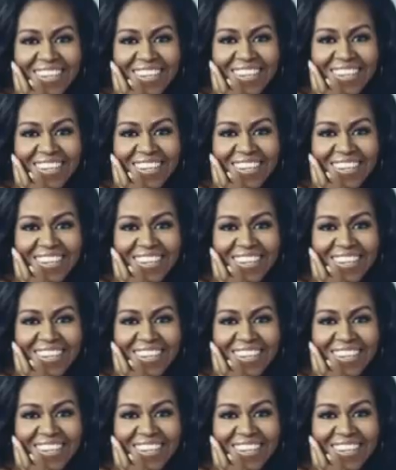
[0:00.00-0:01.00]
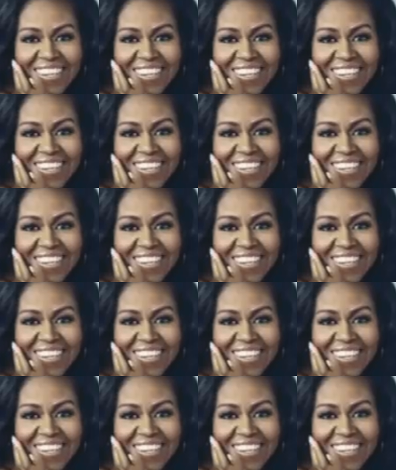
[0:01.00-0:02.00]

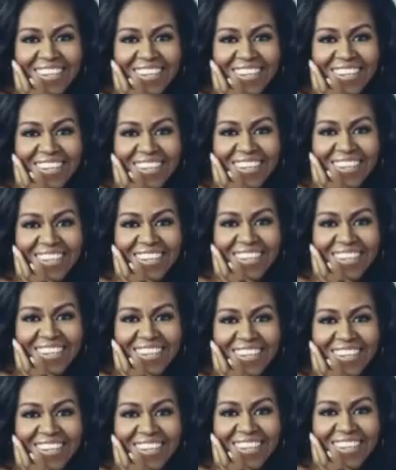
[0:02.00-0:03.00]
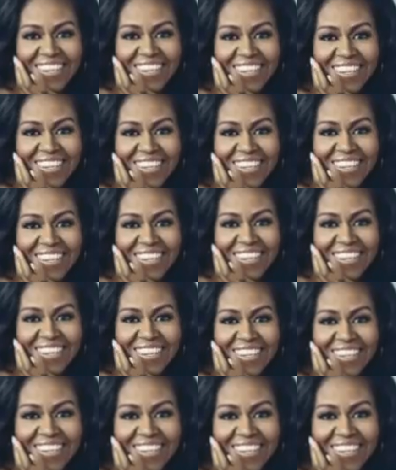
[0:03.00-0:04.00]

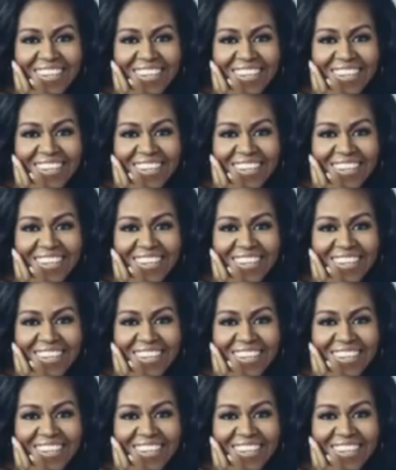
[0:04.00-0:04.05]
This person isn't speaking.